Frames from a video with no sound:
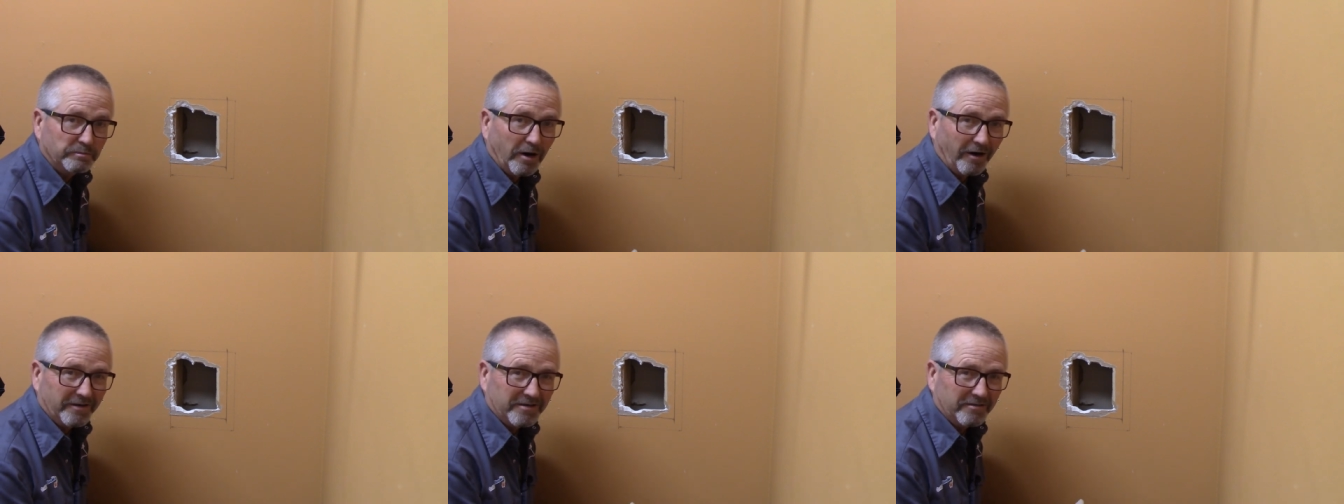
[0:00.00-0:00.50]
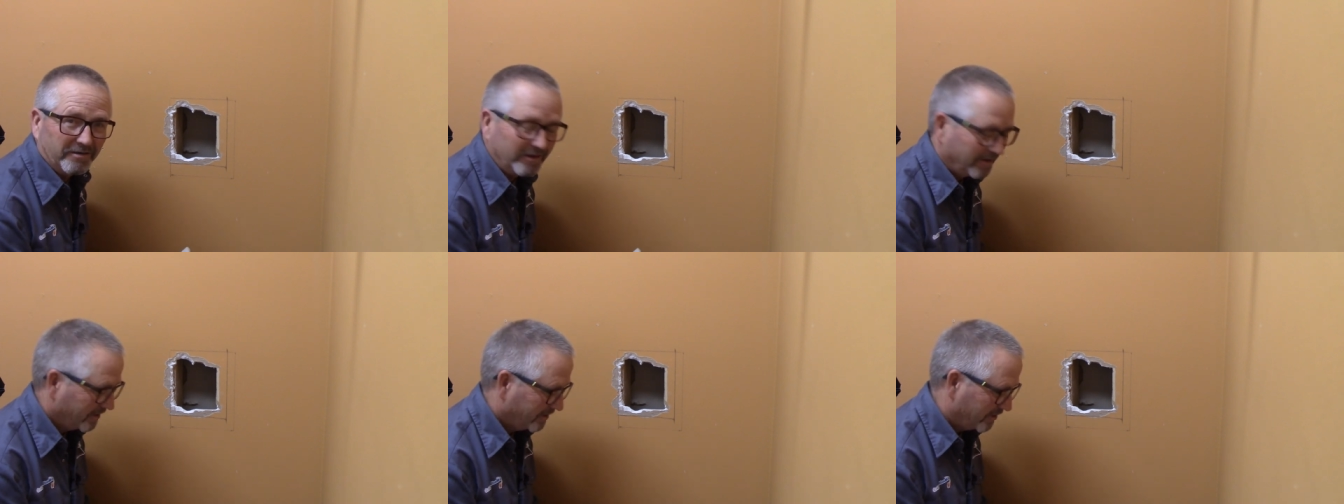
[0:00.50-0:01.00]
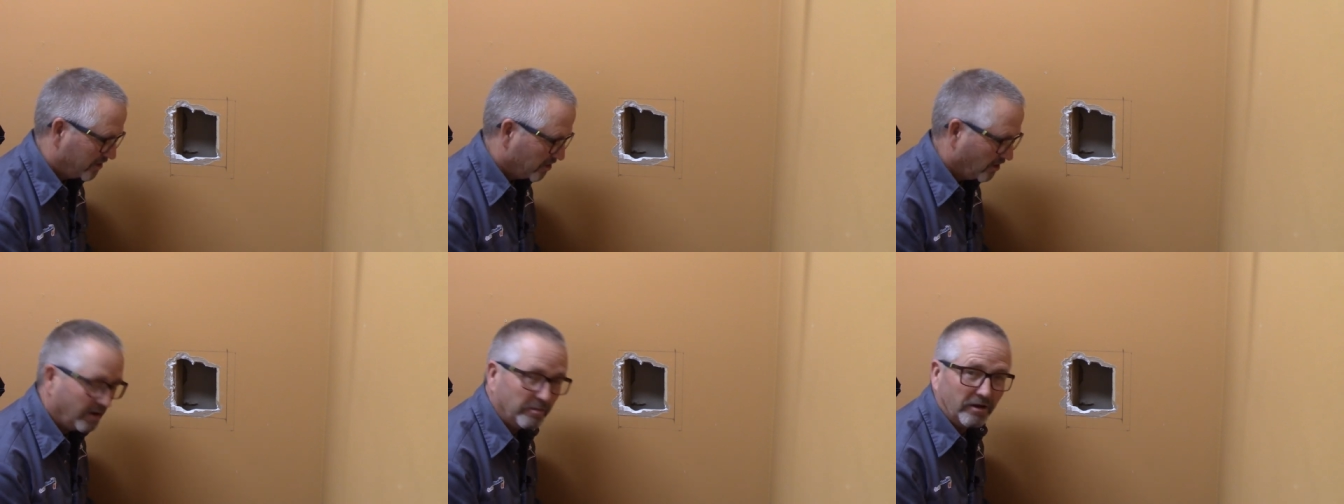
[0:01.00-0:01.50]
part of the, the
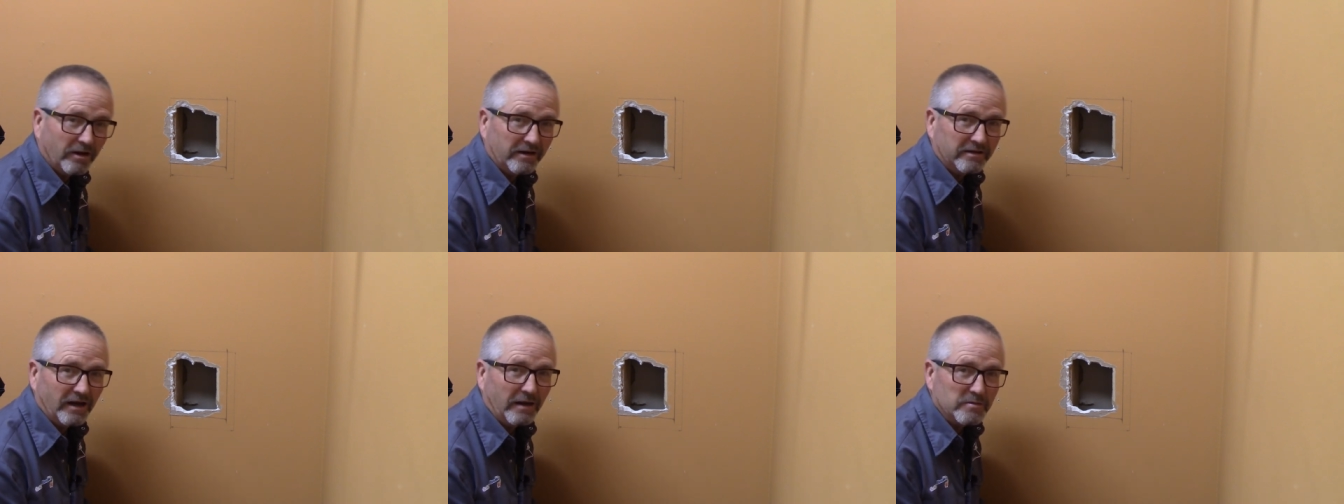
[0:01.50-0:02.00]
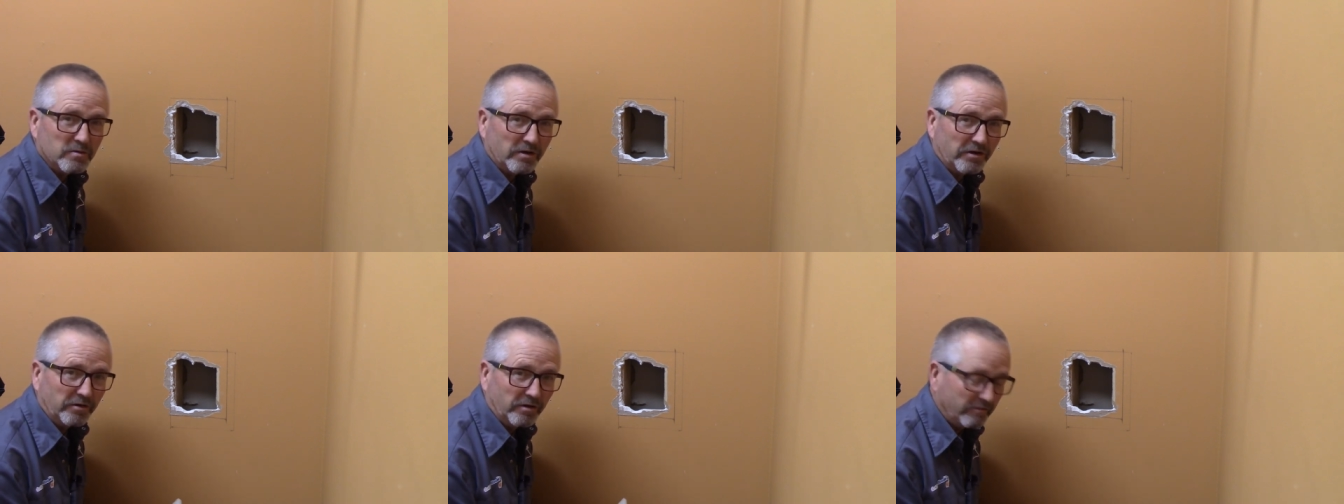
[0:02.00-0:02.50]
job a lot of times when you're doing